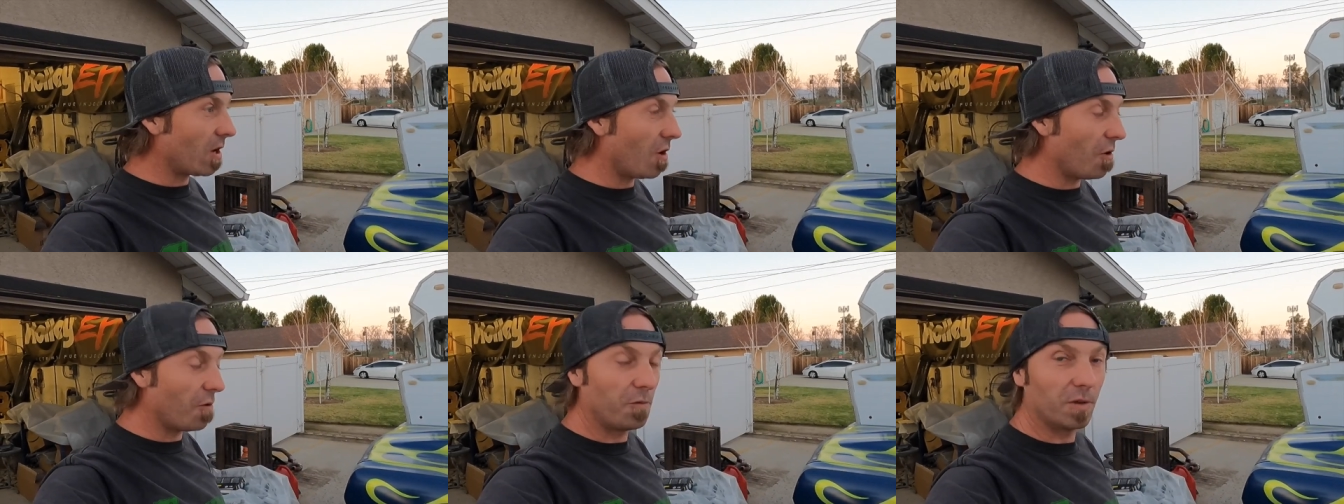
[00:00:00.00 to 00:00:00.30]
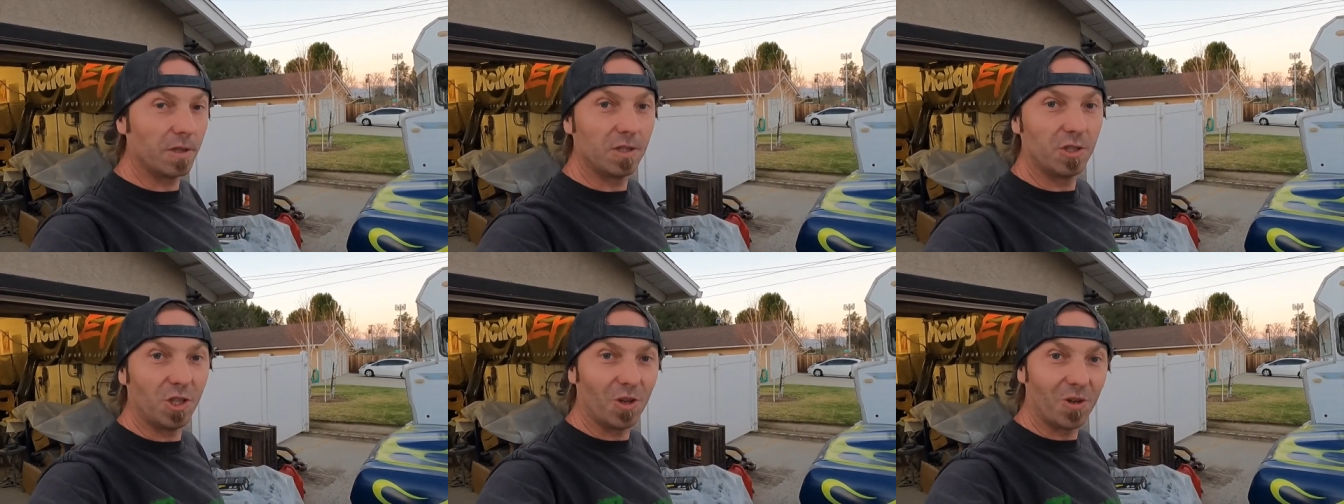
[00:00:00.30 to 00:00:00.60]

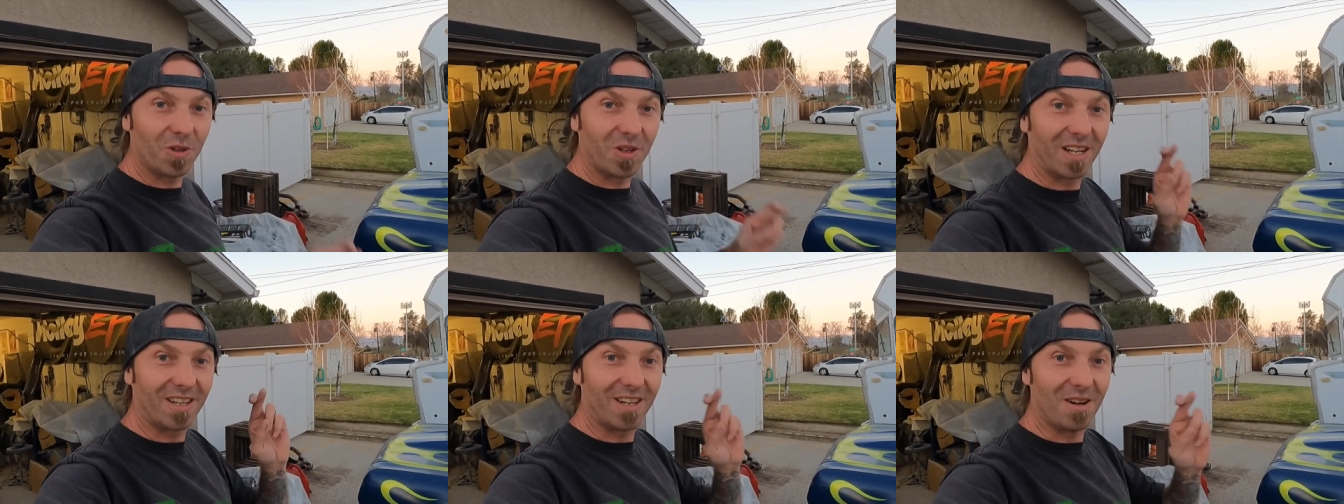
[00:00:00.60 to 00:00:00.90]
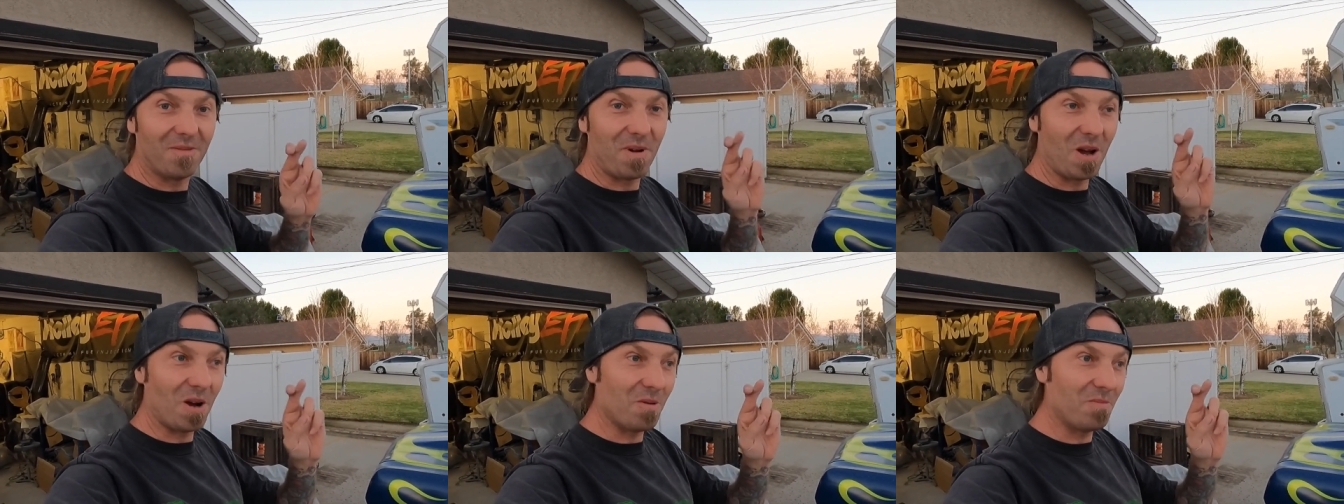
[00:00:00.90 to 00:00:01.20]
Hopefully Joe can
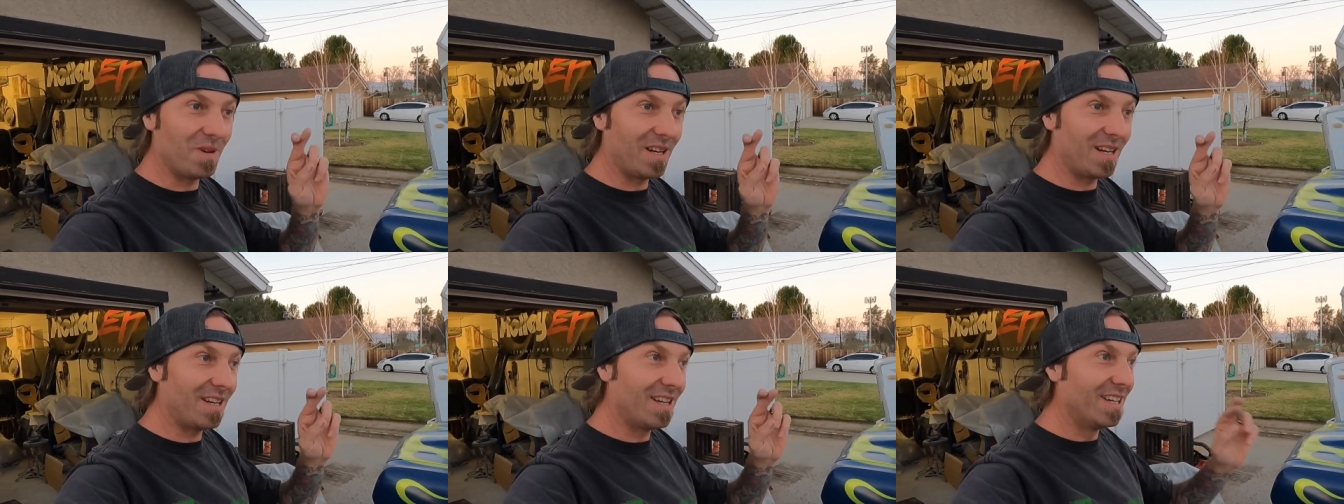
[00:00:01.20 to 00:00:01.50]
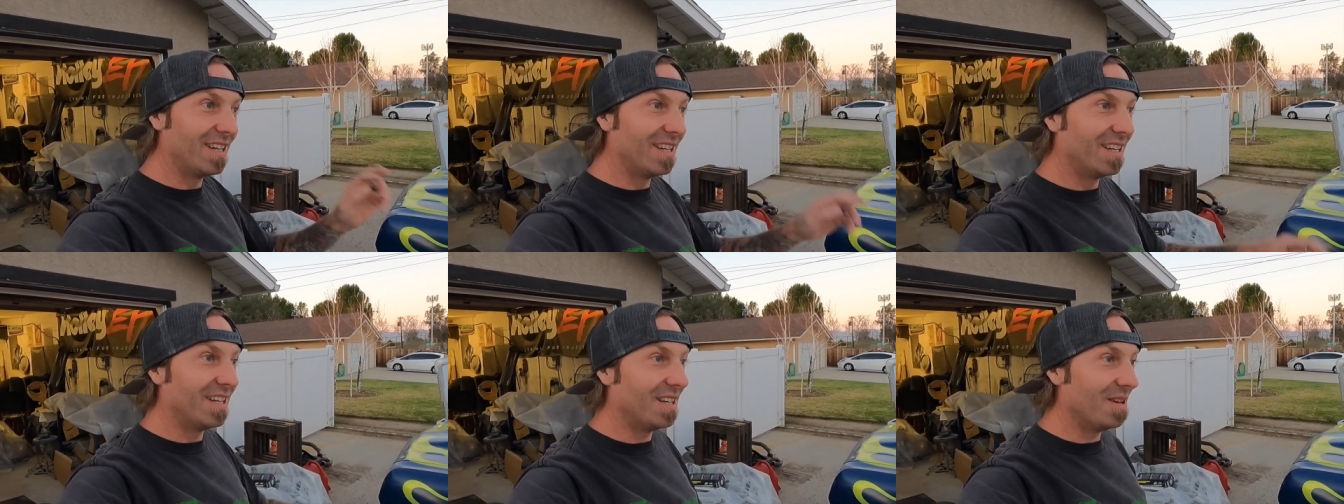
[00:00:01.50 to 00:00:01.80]
come help me
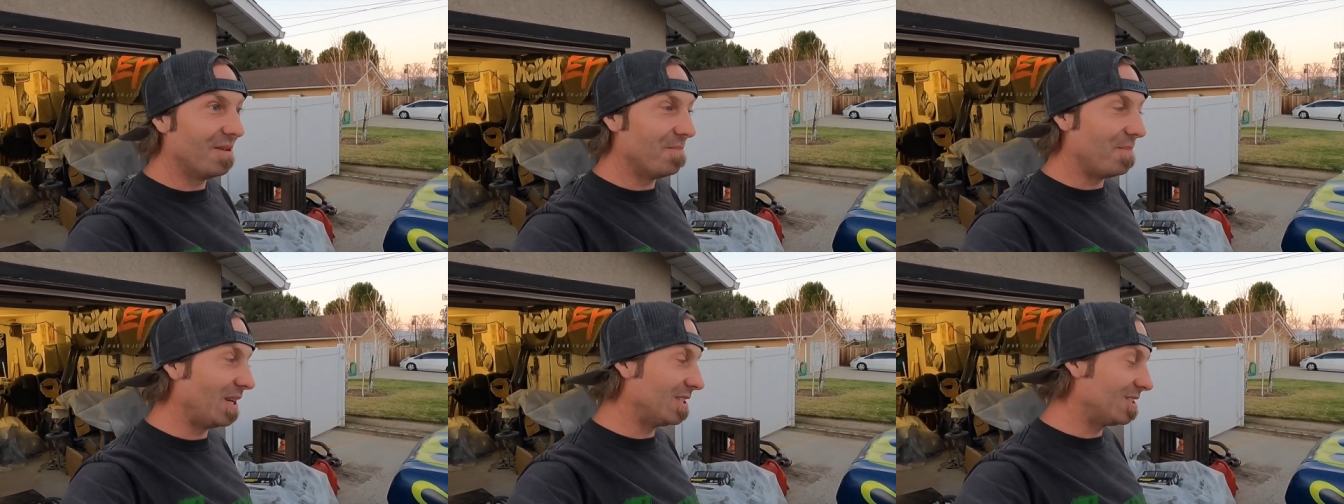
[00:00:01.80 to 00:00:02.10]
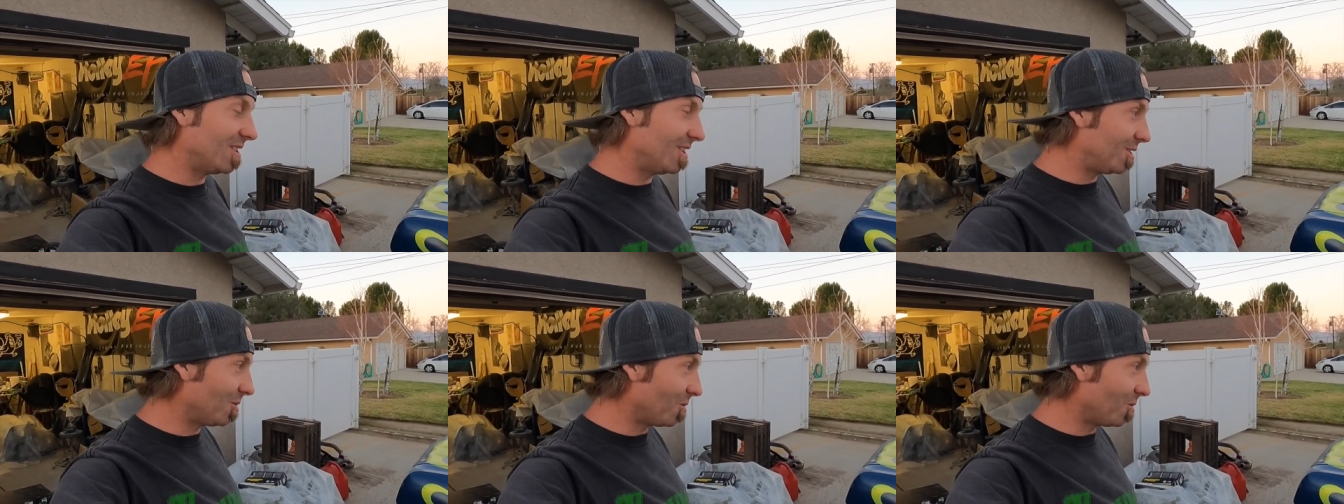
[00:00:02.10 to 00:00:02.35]
and basically